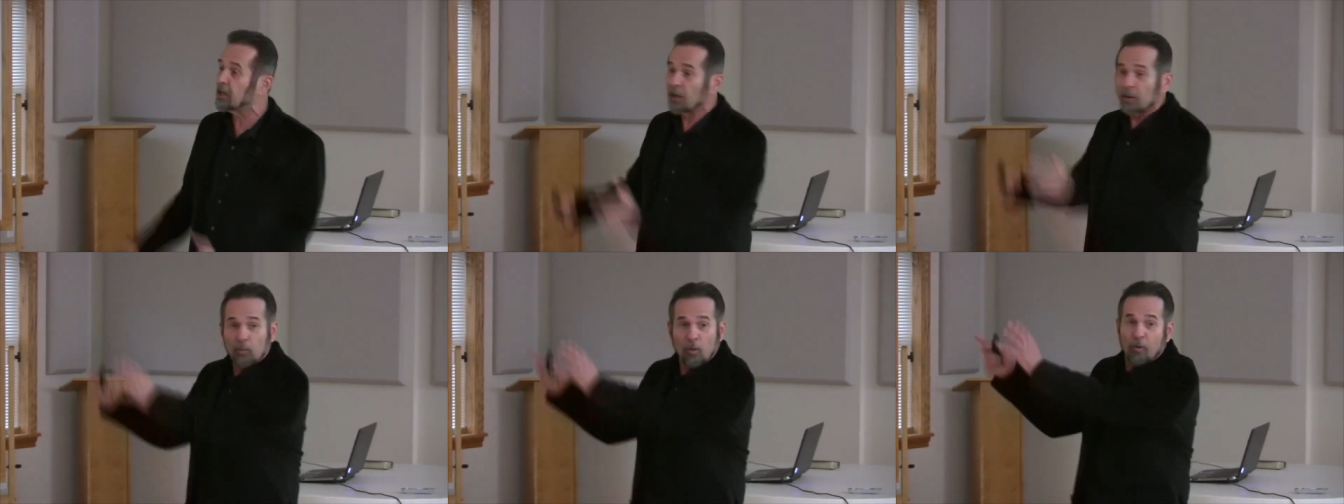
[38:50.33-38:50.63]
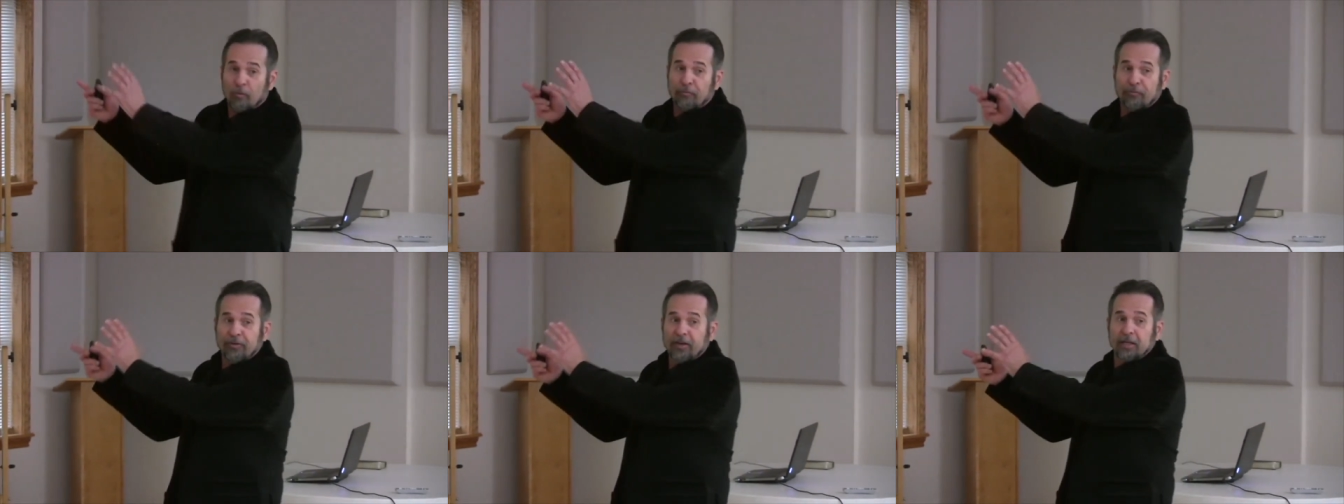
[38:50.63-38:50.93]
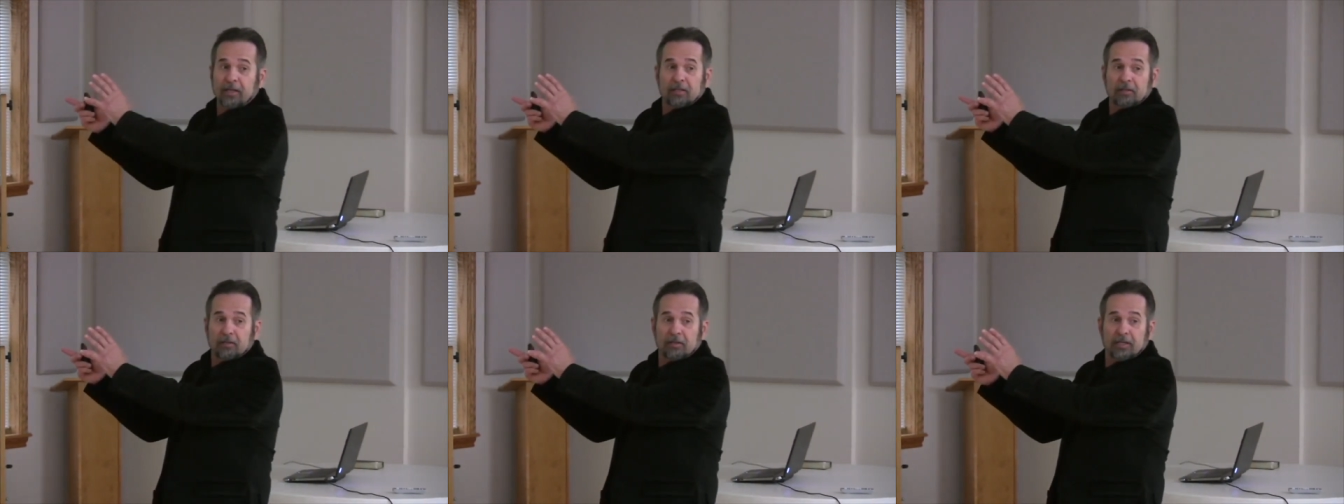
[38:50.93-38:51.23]
It won't
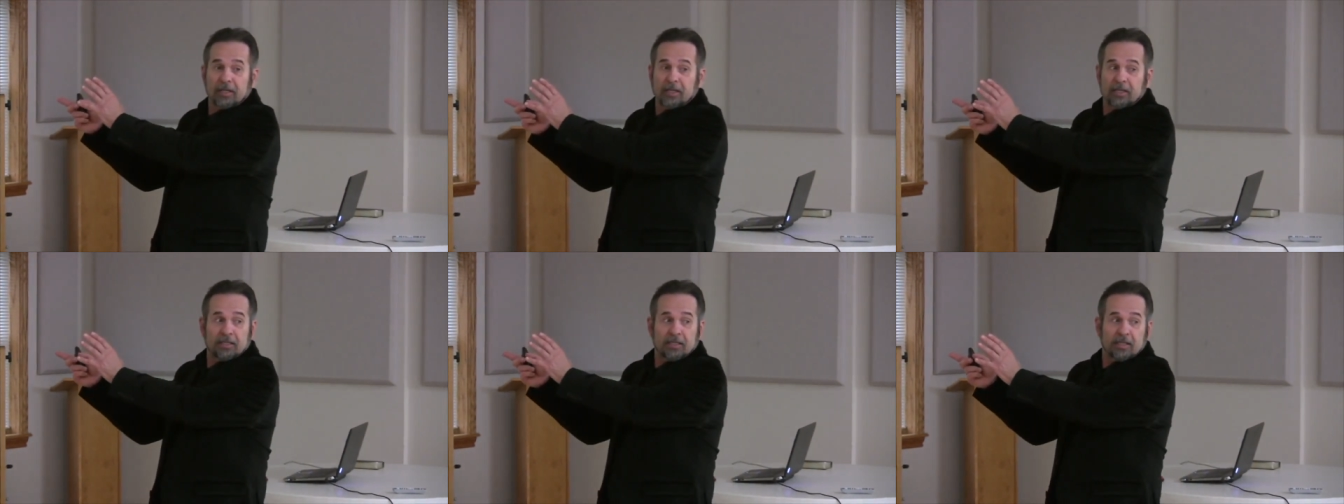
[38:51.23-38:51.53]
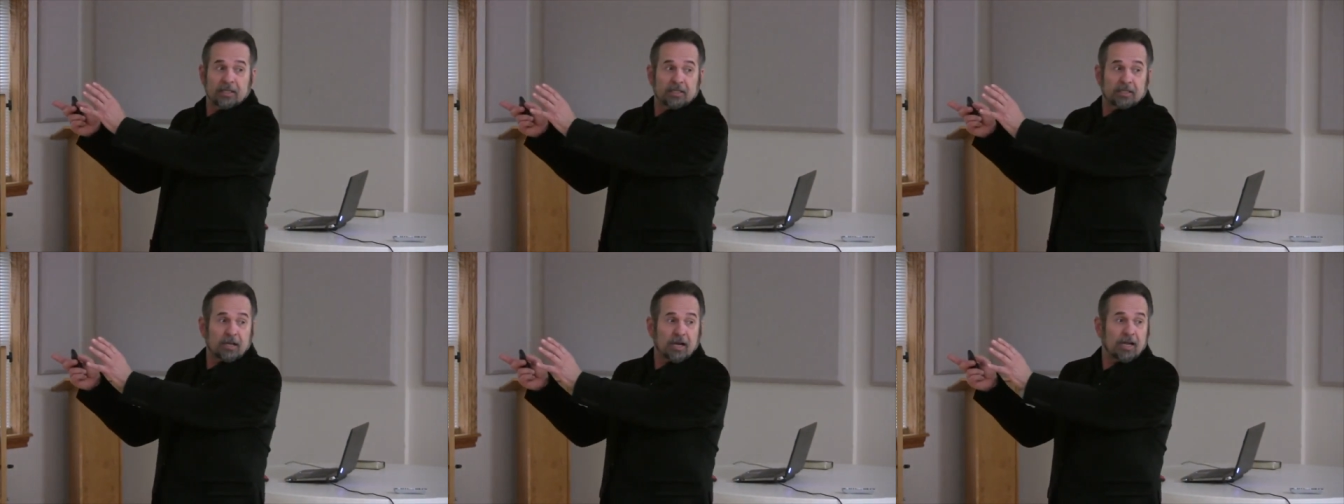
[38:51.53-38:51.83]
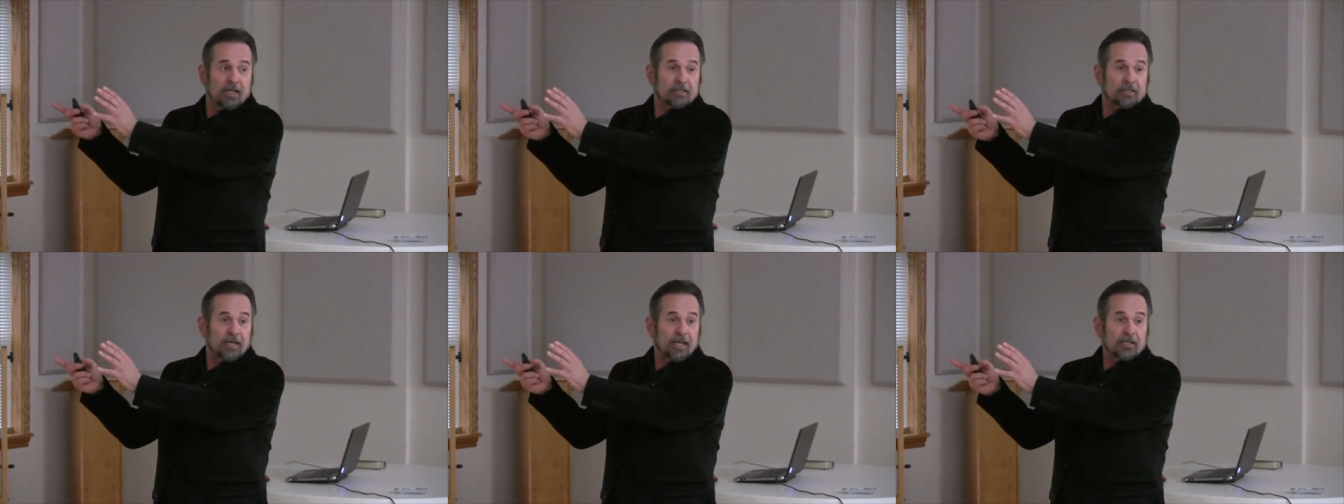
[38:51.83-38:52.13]
fit into this
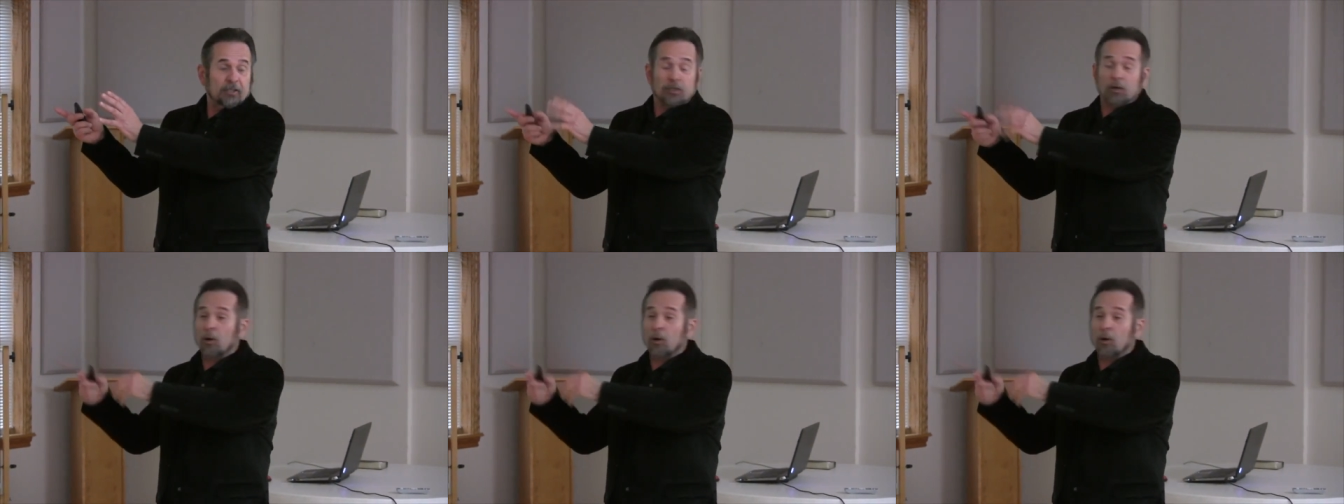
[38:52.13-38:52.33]
context.